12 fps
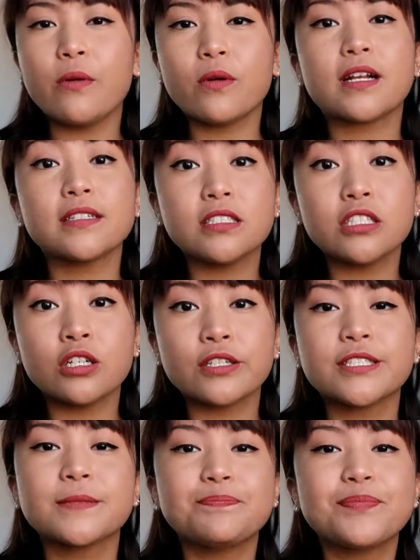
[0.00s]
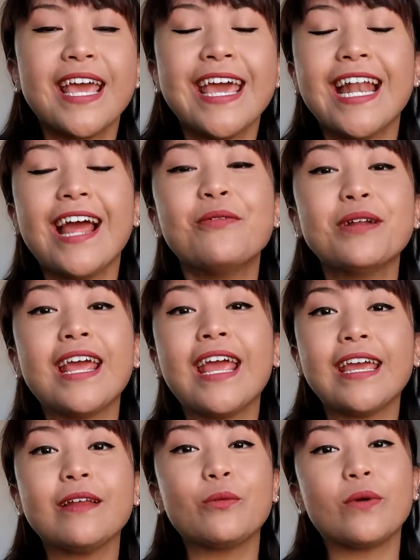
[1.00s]
I work as a nurse, and I would
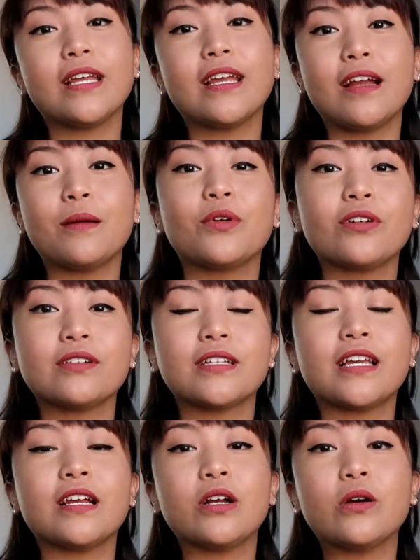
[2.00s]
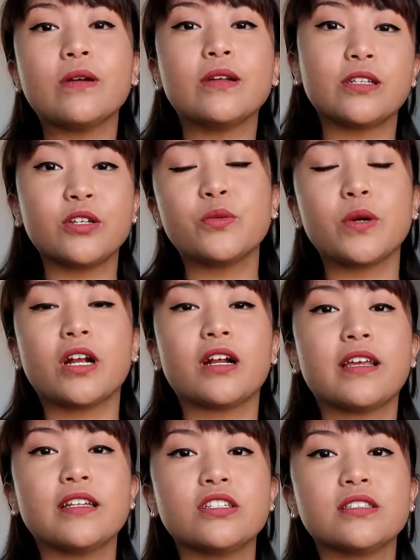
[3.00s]
hate waking up early and going to
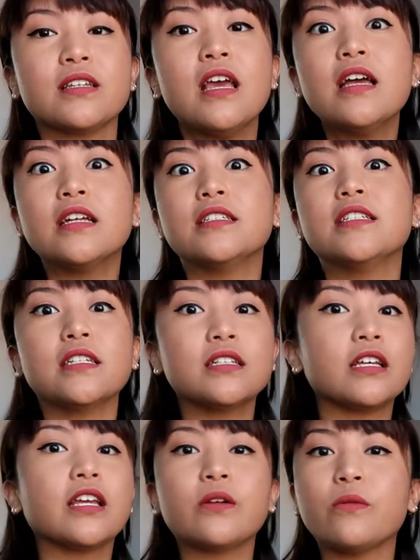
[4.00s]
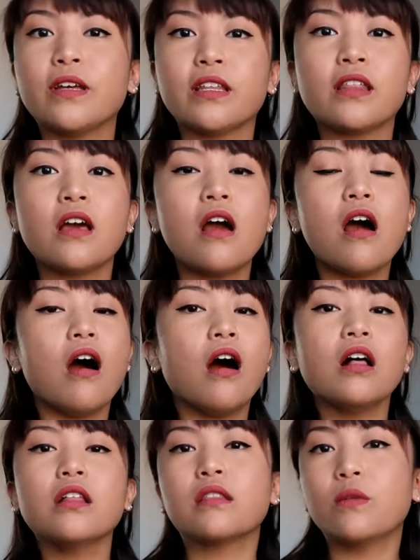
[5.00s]
work and just dealing with
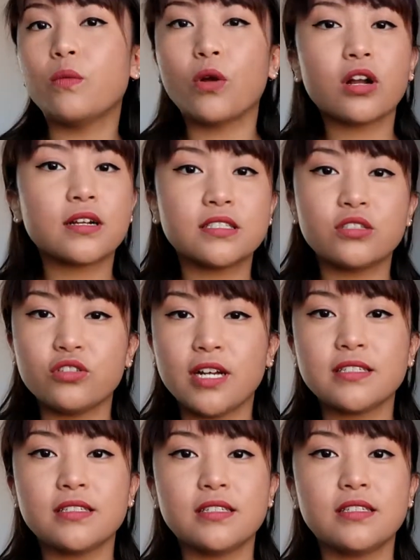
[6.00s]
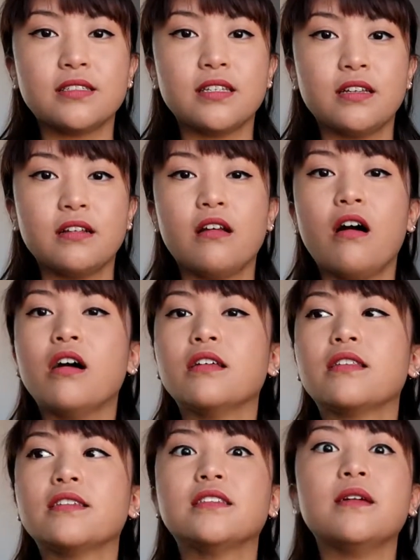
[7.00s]
all the work stresses and
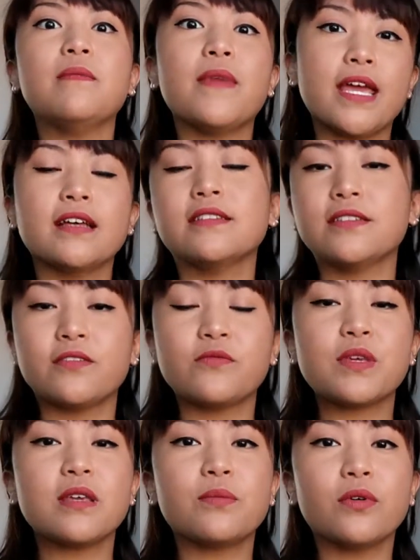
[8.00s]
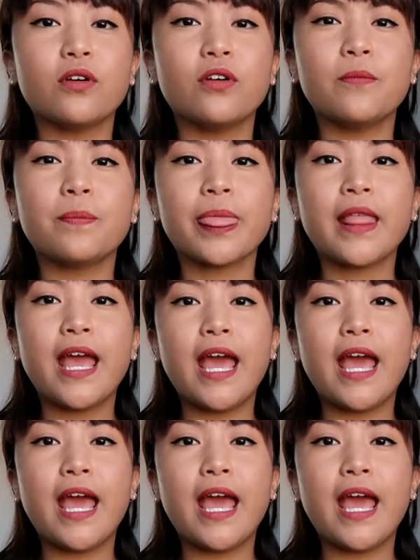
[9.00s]
all these demands of people.